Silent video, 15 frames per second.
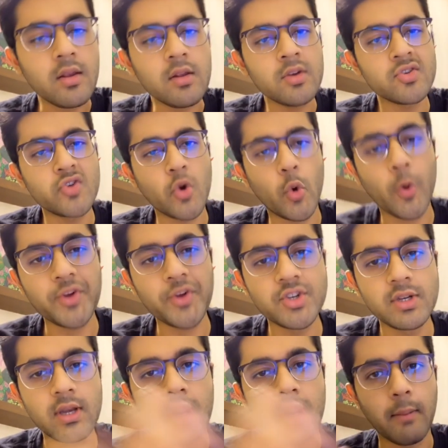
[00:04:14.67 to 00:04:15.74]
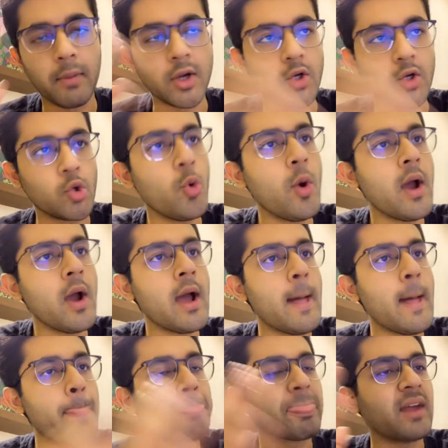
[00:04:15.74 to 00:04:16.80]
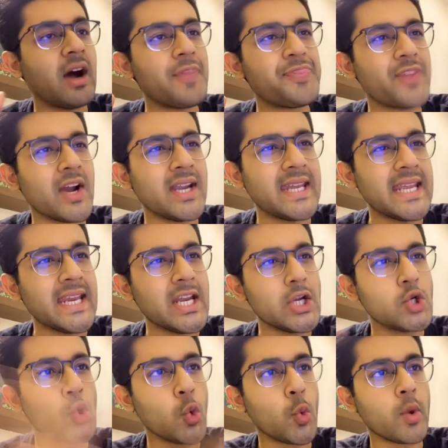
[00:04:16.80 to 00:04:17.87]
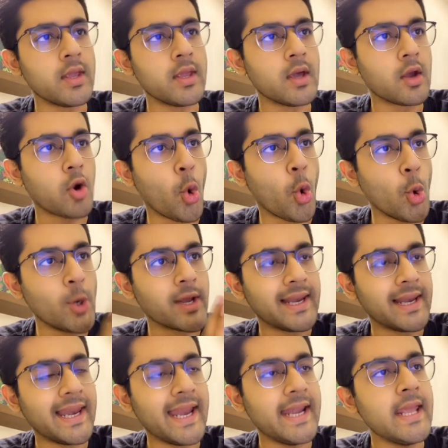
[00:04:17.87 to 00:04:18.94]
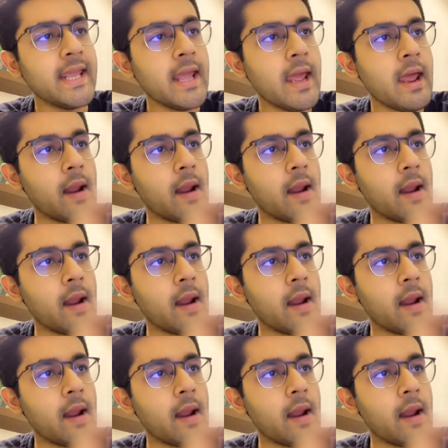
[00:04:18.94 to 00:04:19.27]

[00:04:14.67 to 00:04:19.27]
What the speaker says: So question number 2, a 32-year-old lady